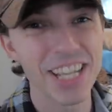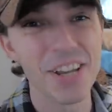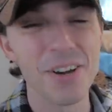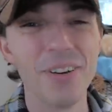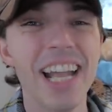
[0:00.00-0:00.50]

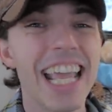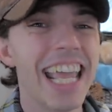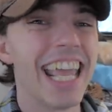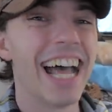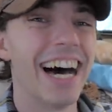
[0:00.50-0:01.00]
you.
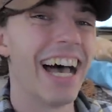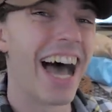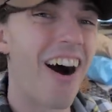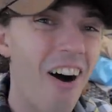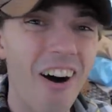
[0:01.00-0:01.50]

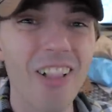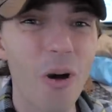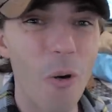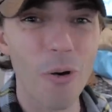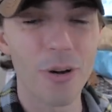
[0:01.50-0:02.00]

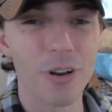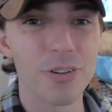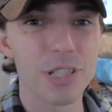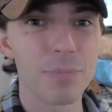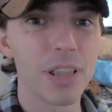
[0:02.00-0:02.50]
All
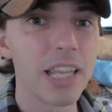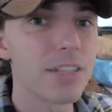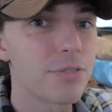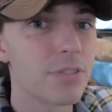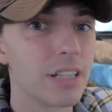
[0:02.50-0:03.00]
orders
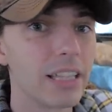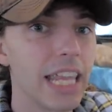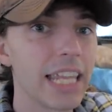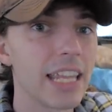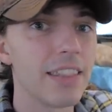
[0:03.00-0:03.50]
placed through the
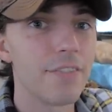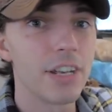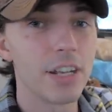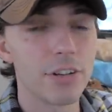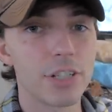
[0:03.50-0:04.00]
link in the
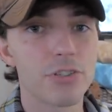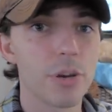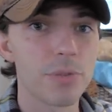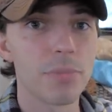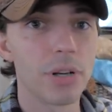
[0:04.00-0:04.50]
video
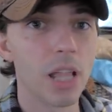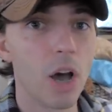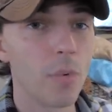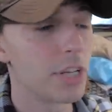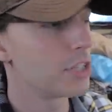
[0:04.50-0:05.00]
description
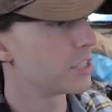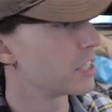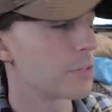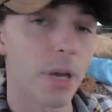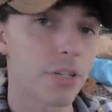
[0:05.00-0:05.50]
below, which is
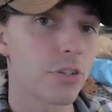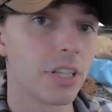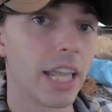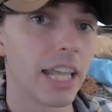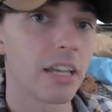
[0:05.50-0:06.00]
a special
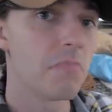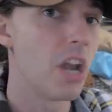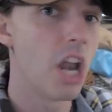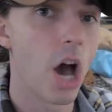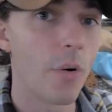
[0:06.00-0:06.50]
link,
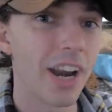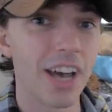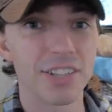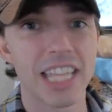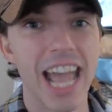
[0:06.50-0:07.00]
no one
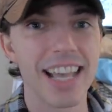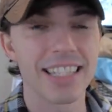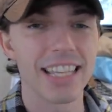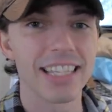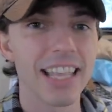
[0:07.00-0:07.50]
else
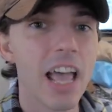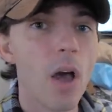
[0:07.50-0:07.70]
has it,